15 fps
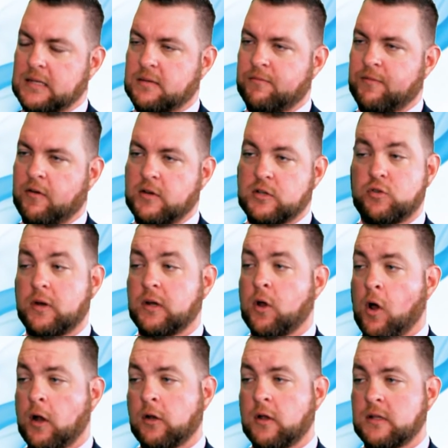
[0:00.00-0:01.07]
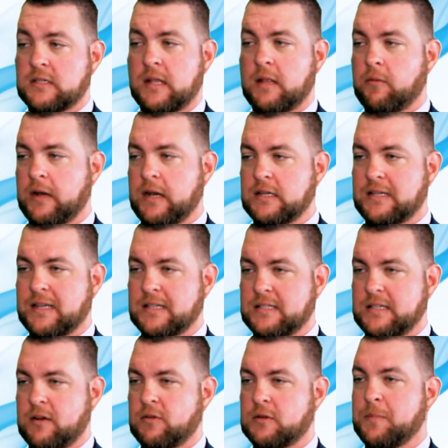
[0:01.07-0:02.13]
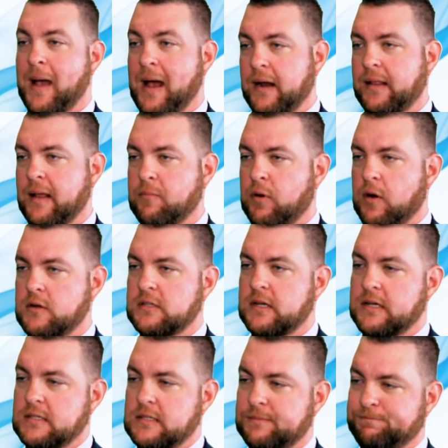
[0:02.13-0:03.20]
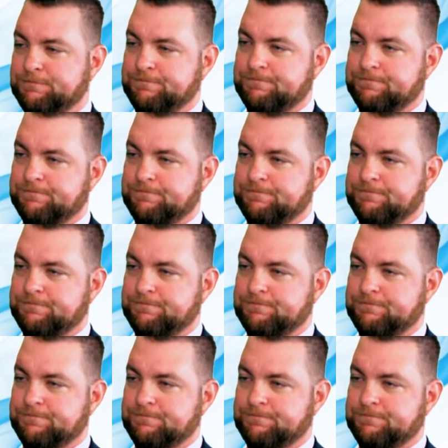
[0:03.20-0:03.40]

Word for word: some very strict guidelines there that we need to consider as part of that process.